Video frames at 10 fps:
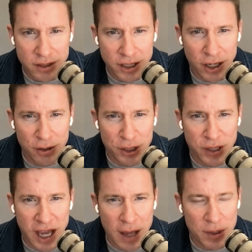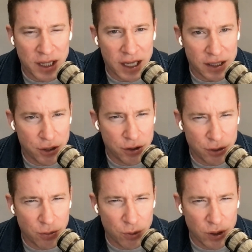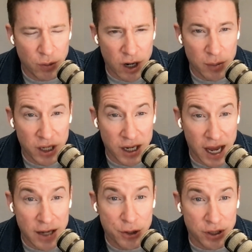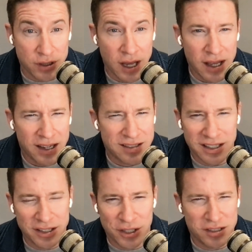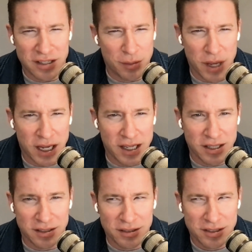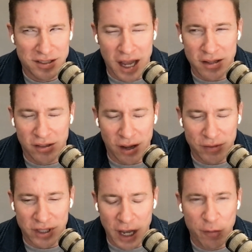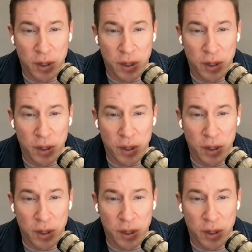You can't be like, you really want to be an agent, because it just doesn't make any sense off the cuff.